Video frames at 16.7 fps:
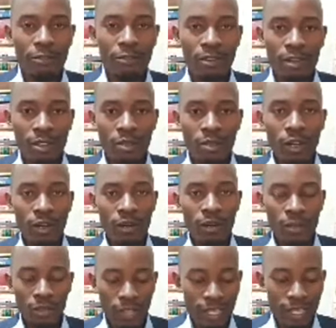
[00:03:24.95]
You
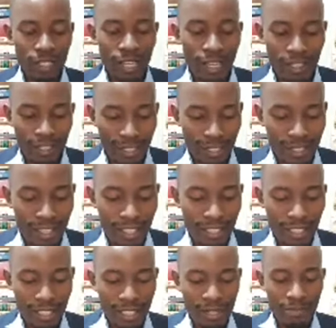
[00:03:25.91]
can access the
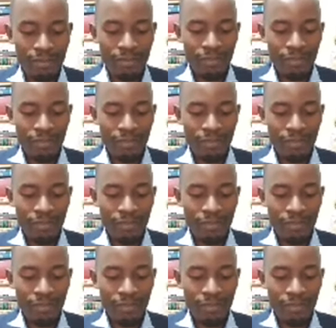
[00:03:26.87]
same.